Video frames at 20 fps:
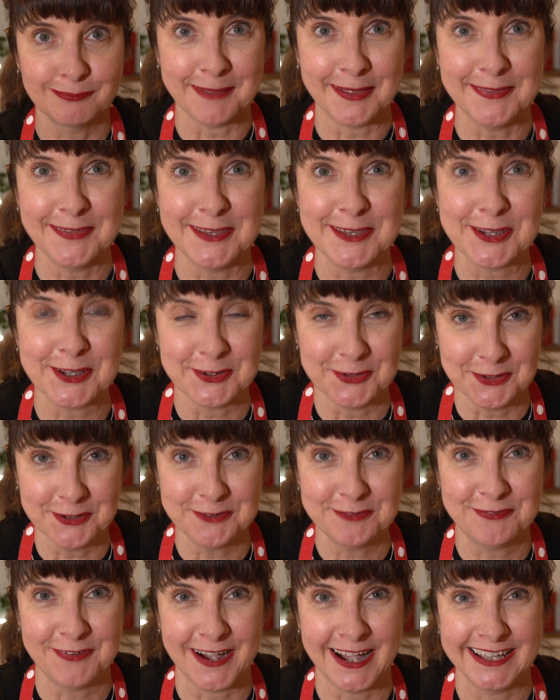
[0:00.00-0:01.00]
and then you get
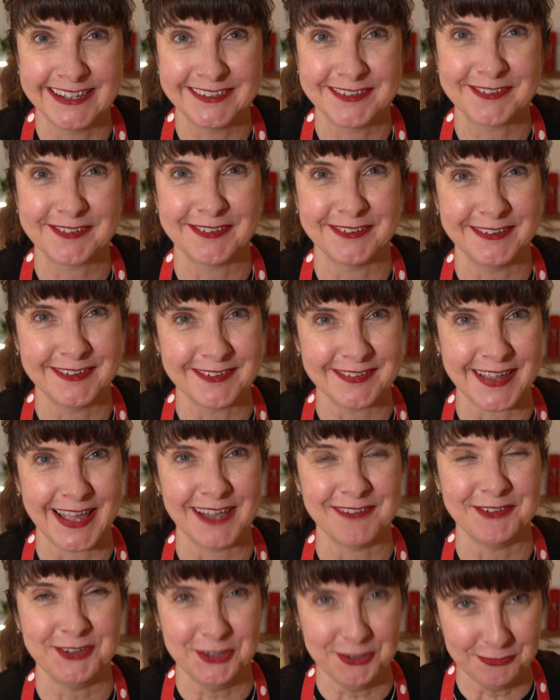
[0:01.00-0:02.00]
notified as soon as I
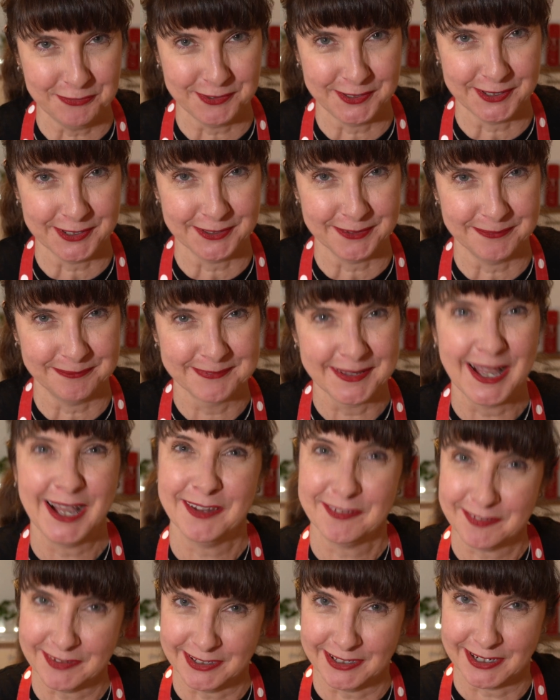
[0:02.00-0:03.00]
have a new video.
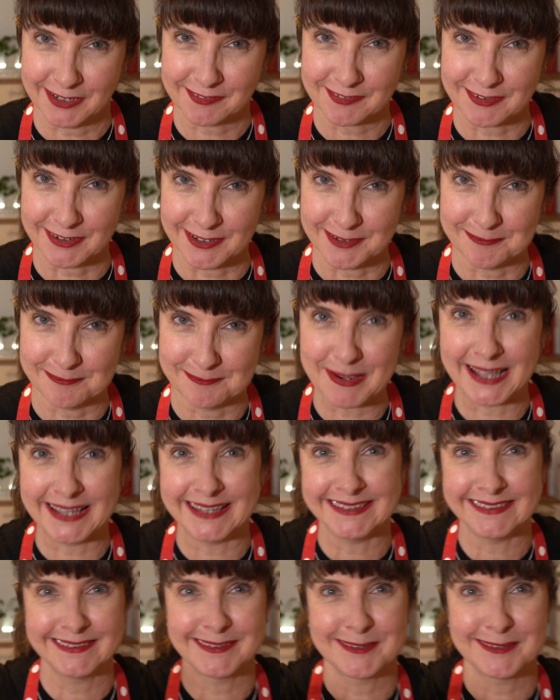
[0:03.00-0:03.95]
I'll see you next time. Bye.